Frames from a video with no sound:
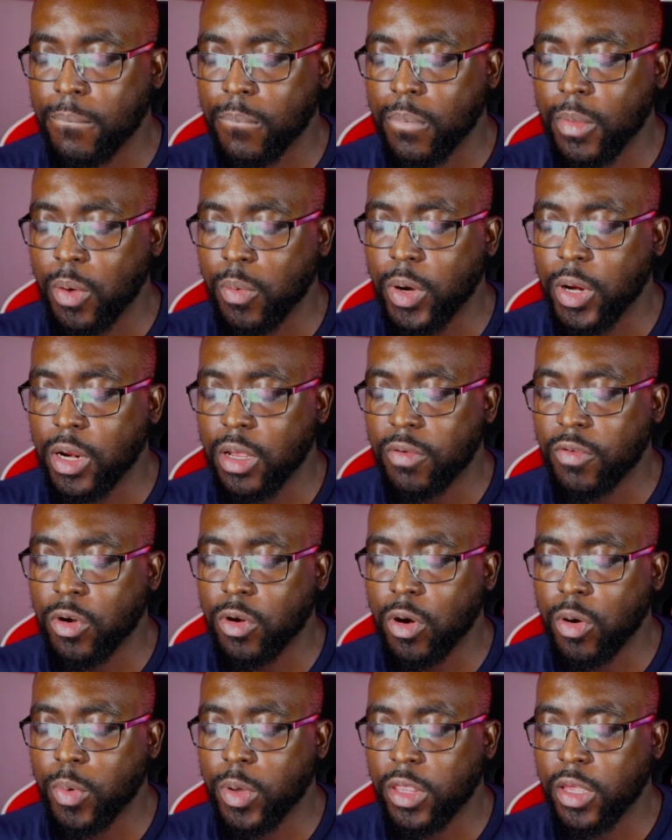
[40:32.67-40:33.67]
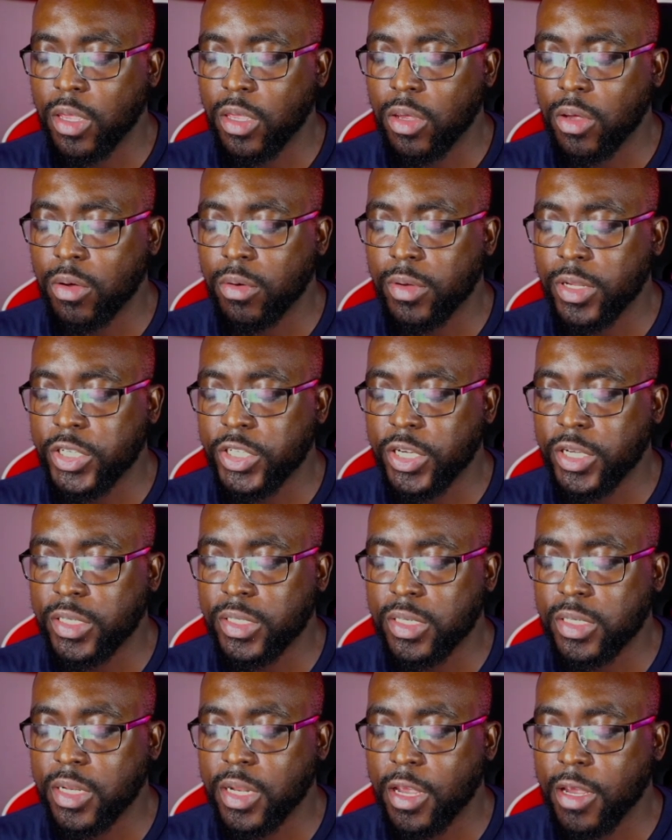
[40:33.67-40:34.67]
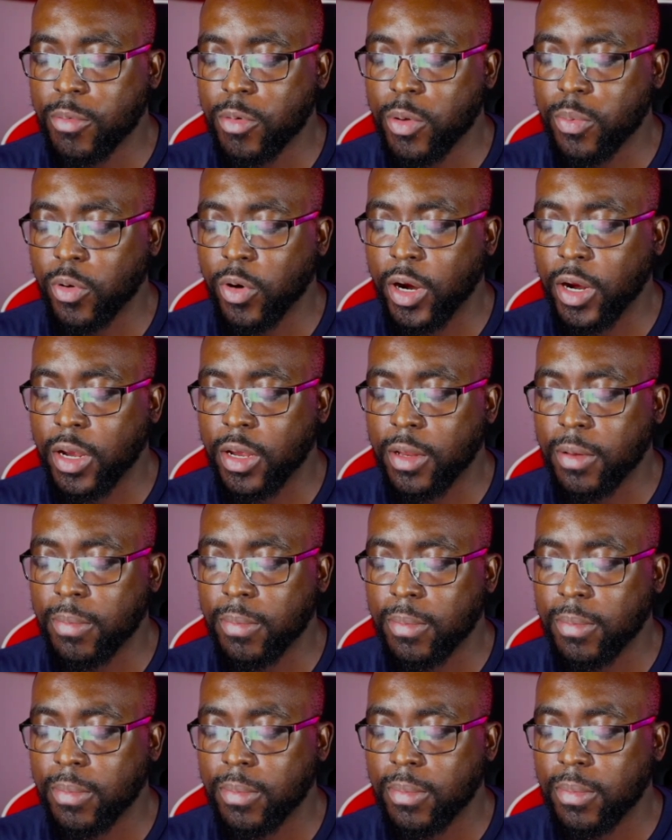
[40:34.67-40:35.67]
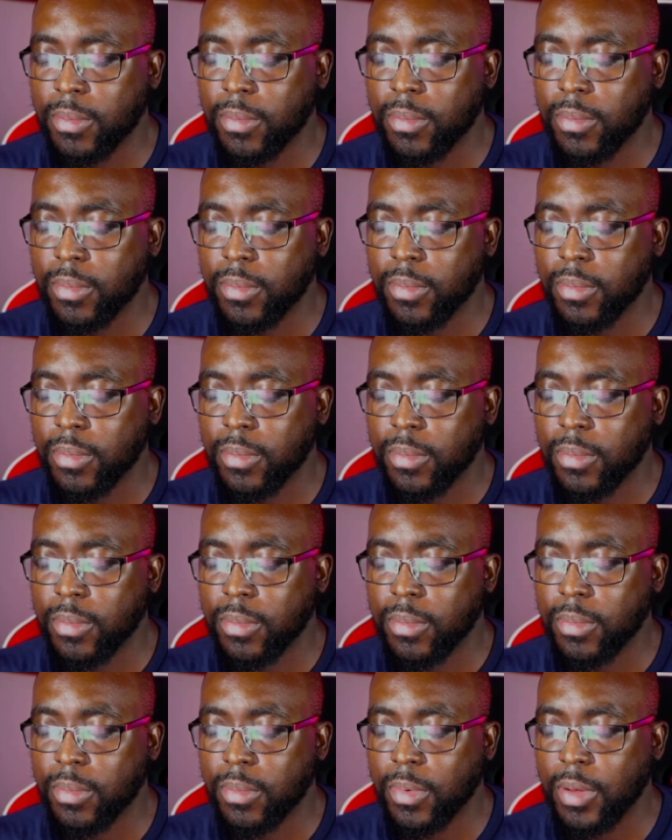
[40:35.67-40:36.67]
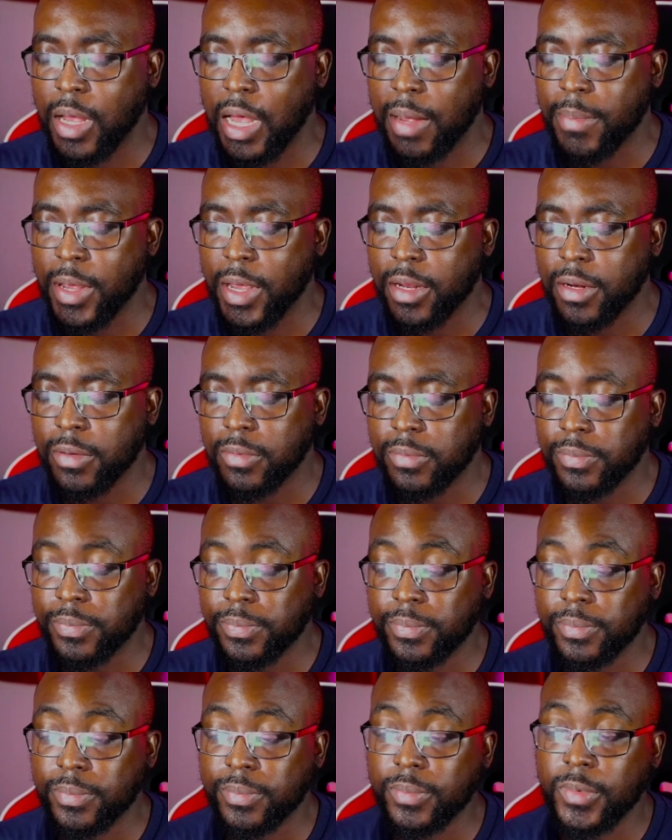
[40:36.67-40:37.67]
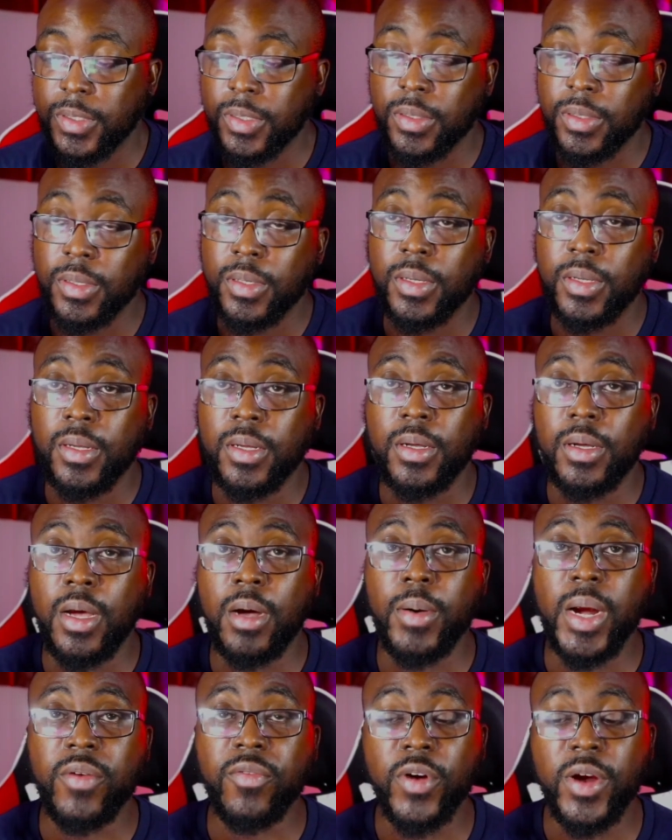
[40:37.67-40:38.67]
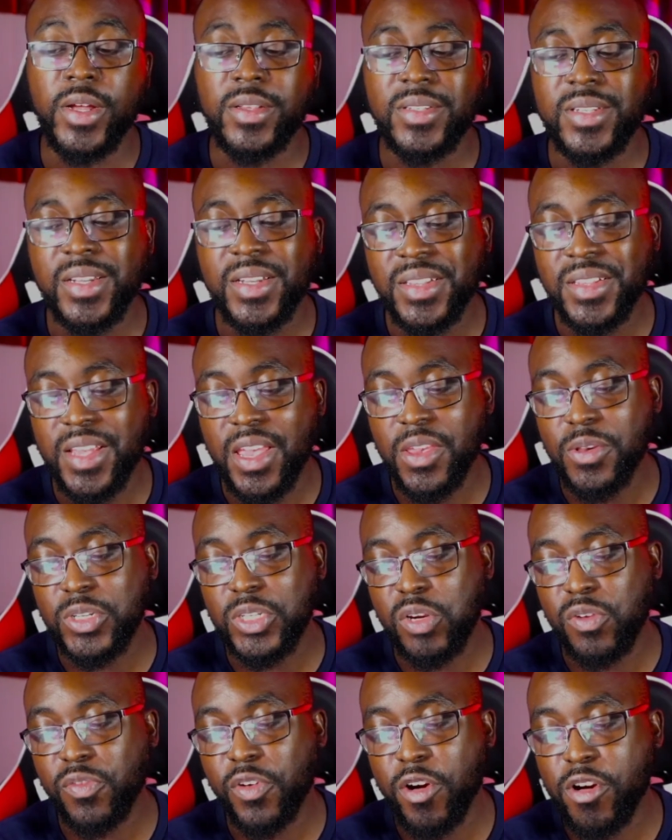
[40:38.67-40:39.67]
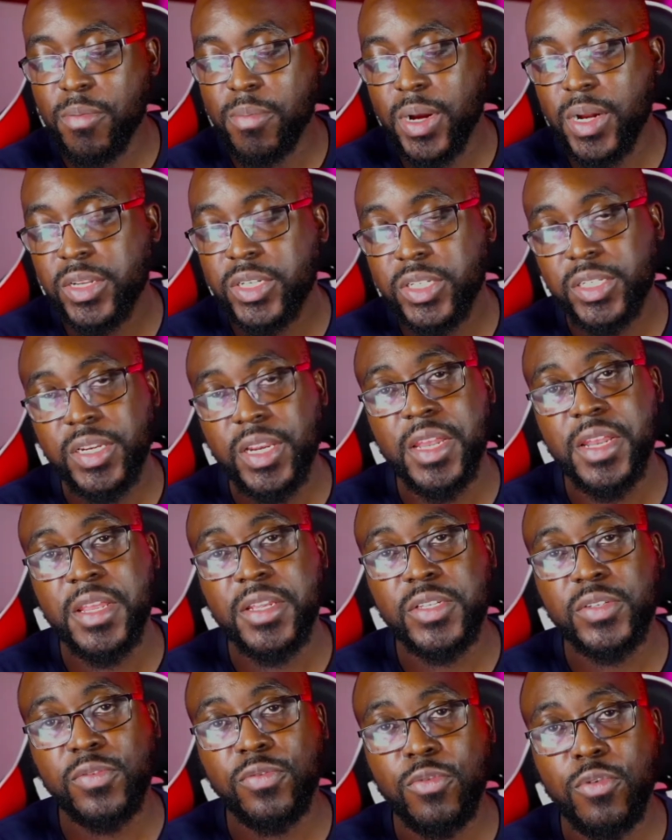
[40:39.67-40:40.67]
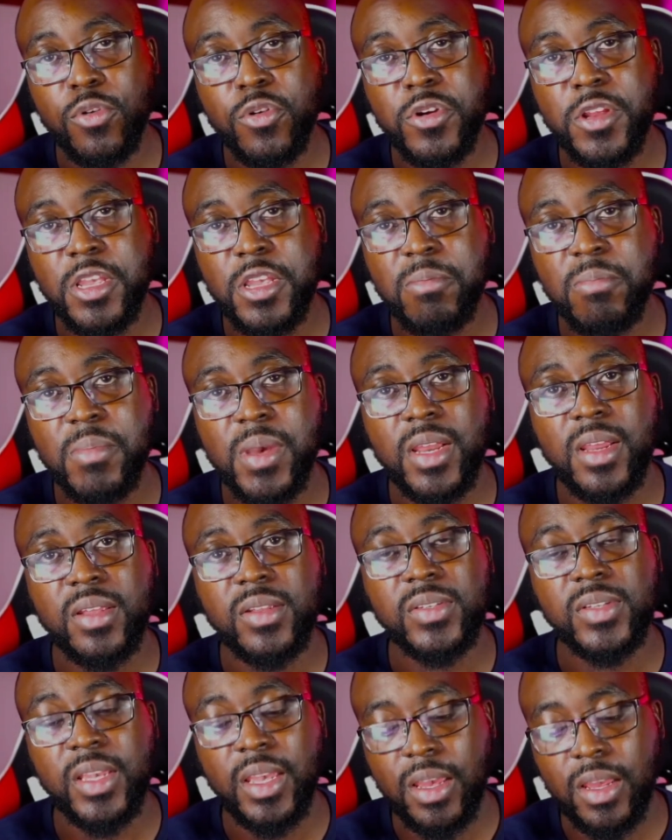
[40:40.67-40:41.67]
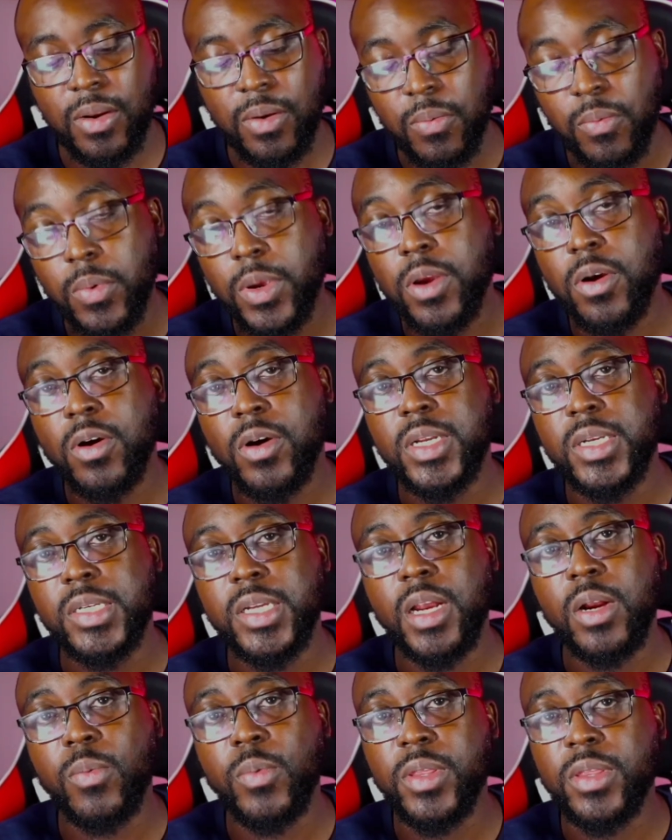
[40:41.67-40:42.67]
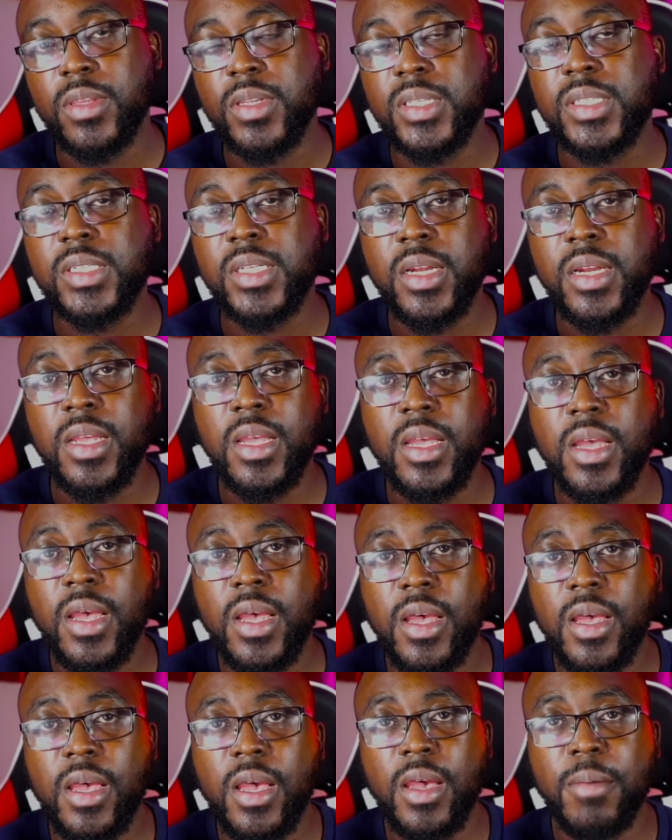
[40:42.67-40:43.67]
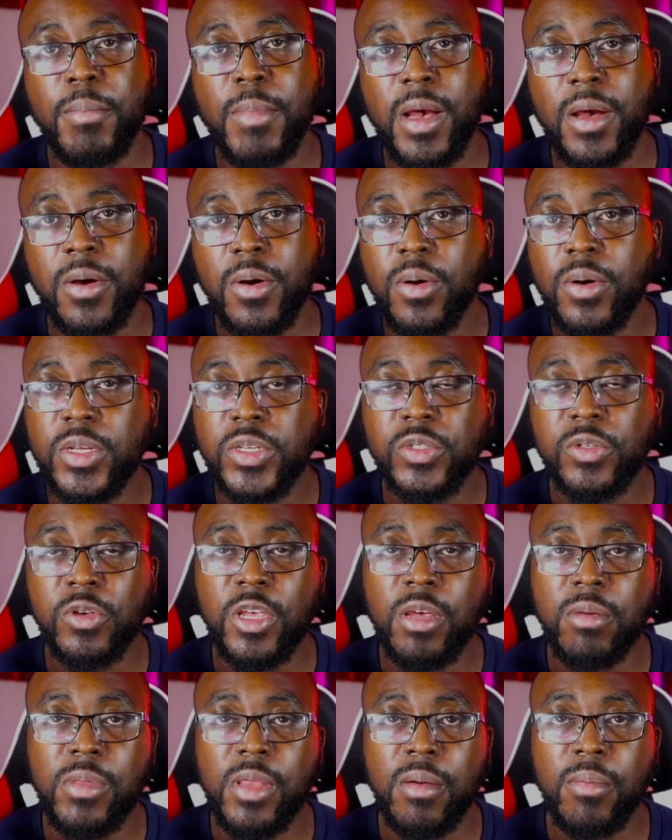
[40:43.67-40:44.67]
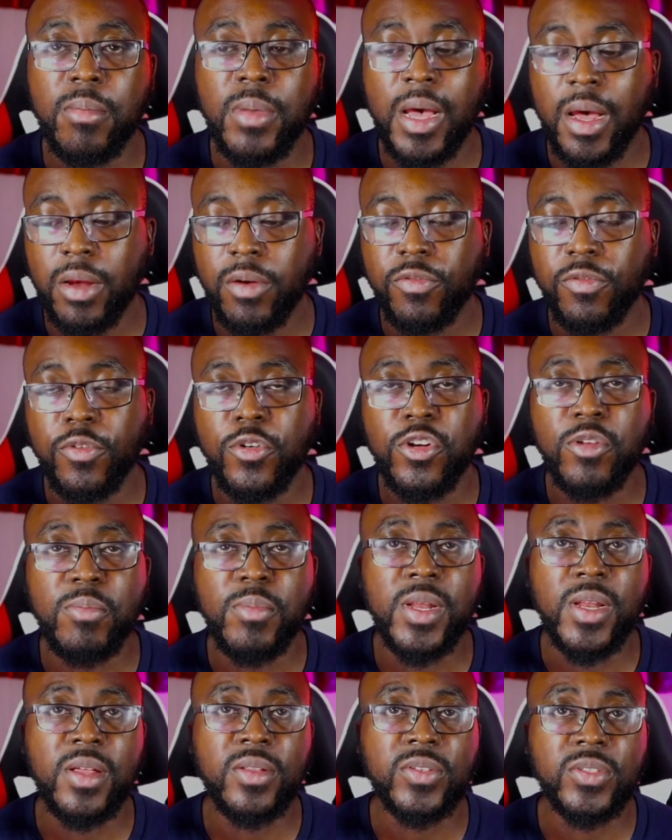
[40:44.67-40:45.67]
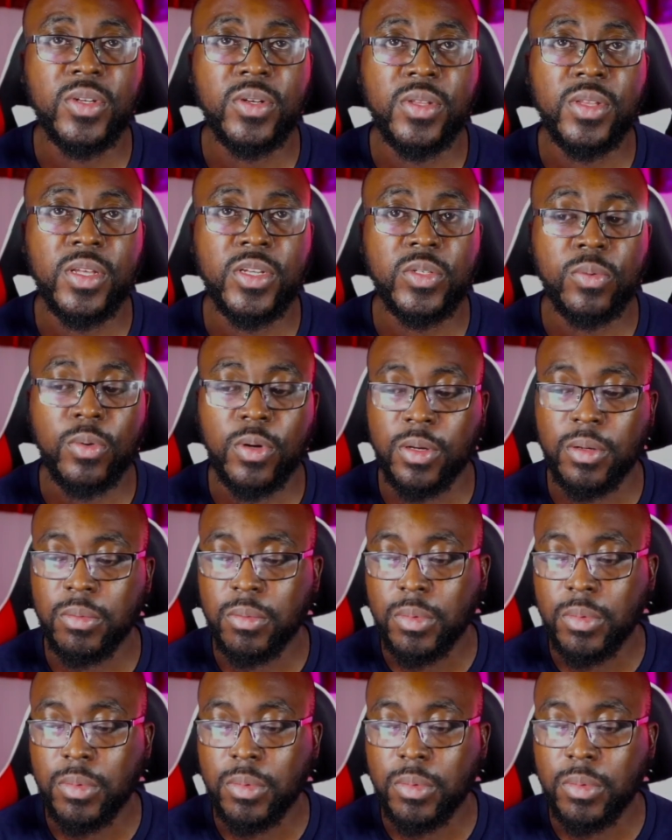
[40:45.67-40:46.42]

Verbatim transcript: We love you, Lord, and we thank you. In Jesus' name we pray. Amen. All right, friends, thank you so very much. It is 40 minutes in. We are done with this study, and my goal is to keep them at 40 minutes. So this one,